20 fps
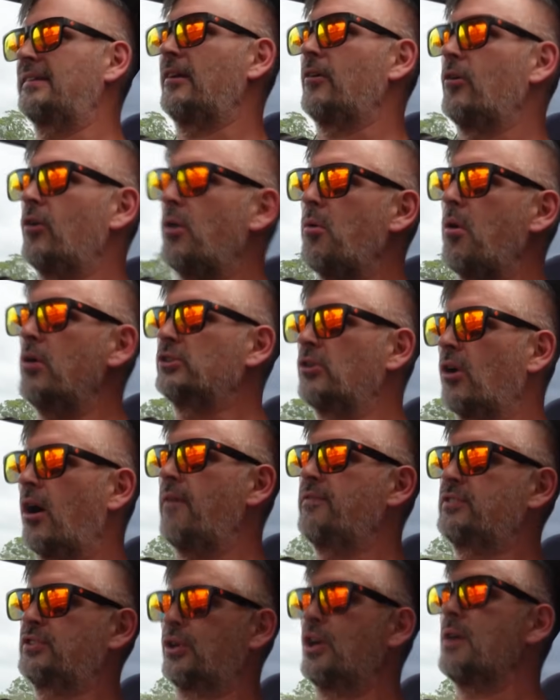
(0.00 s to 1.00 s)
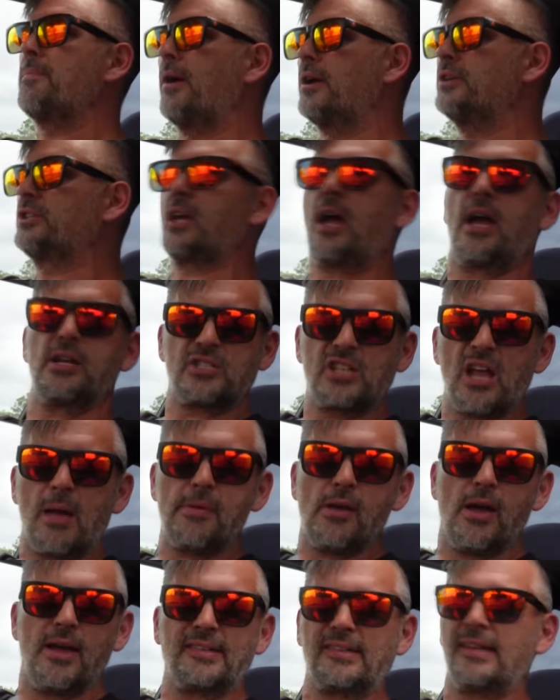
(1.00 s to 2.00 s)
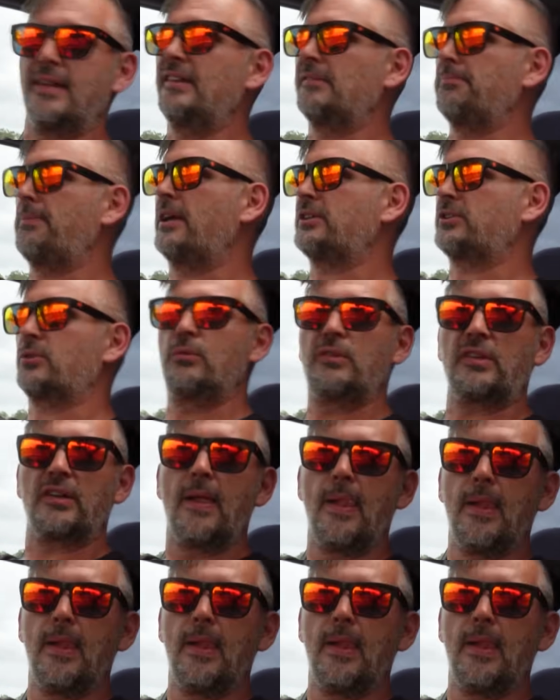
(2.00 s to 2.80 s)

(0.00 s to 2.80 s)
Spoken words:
They're all-wheel drive turbocharged WRC specials.